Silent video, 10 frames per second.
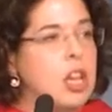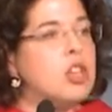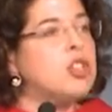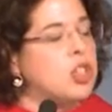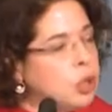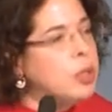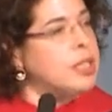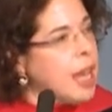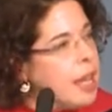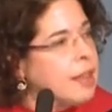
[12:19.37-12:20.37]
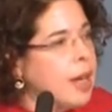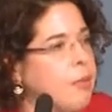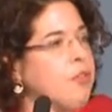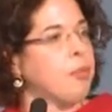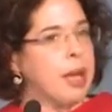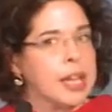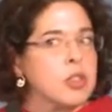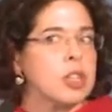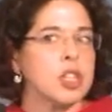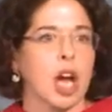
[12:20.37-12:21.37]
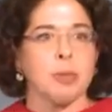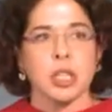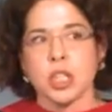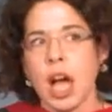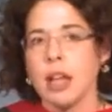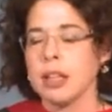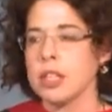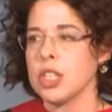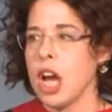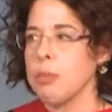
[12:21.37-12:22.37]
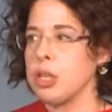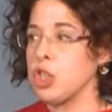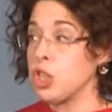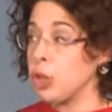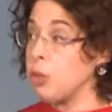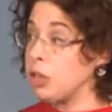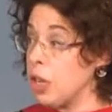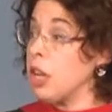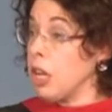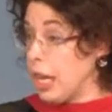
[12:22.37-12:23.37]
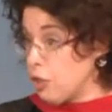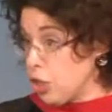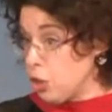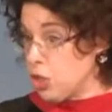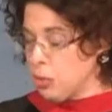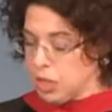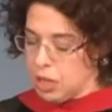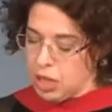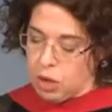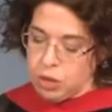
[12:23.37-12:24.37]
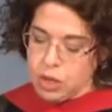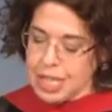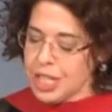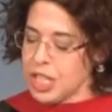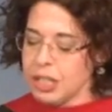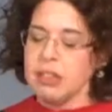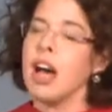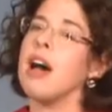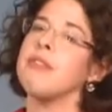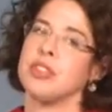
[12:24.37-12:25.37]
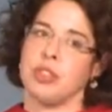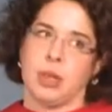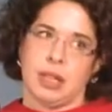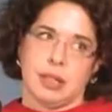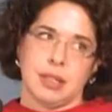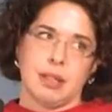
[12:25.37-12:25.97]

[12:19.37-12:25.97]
she would take them from pastry shop to chocolate shop, and she would introduce them to the owners, and she loved doing this.